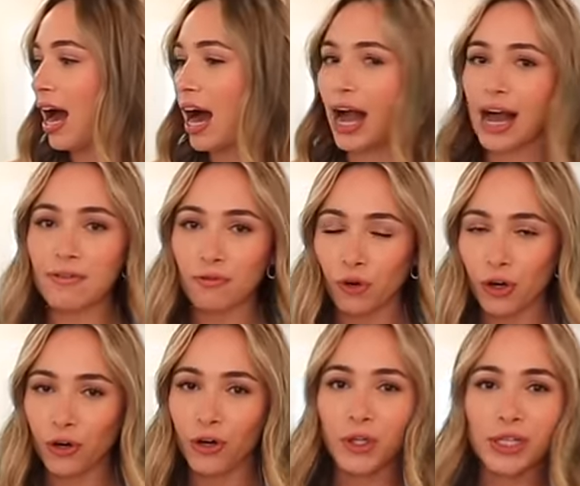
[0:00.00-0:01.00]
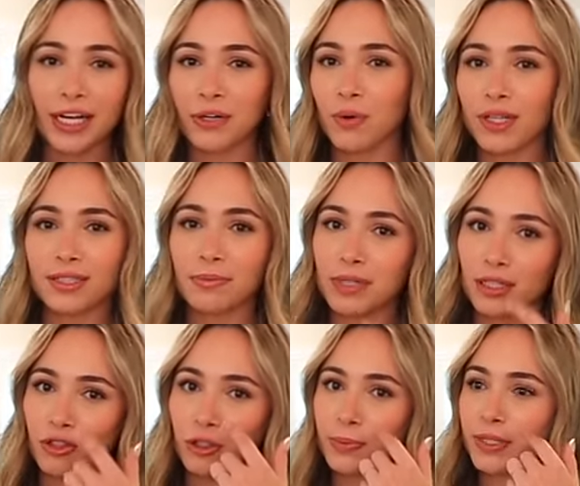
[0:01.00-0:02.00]
I have a four-year-old, I didn't want something
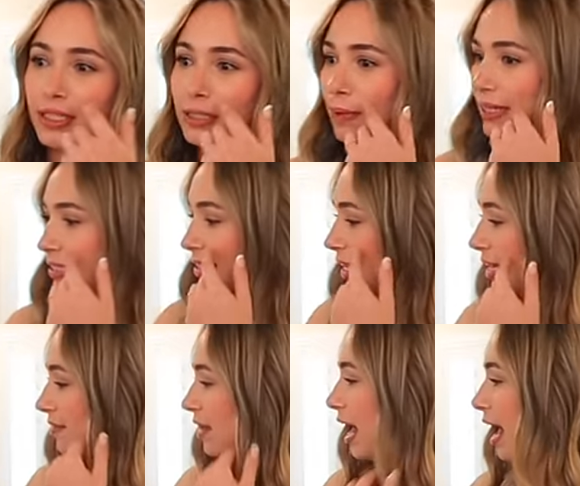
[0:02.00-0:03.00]
super expensive